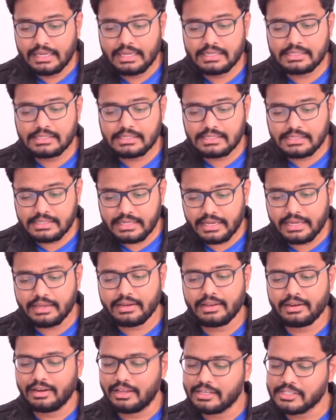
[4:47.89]
is seen
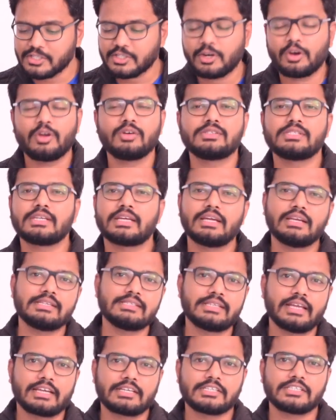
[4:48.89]
in histological
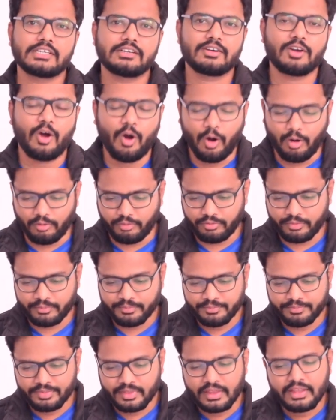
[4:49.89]
section of
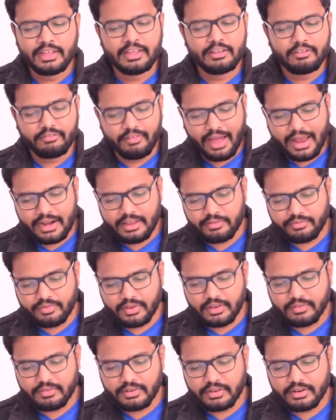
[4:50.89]
valley
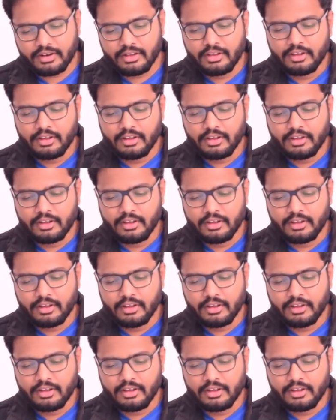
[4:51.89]
fever,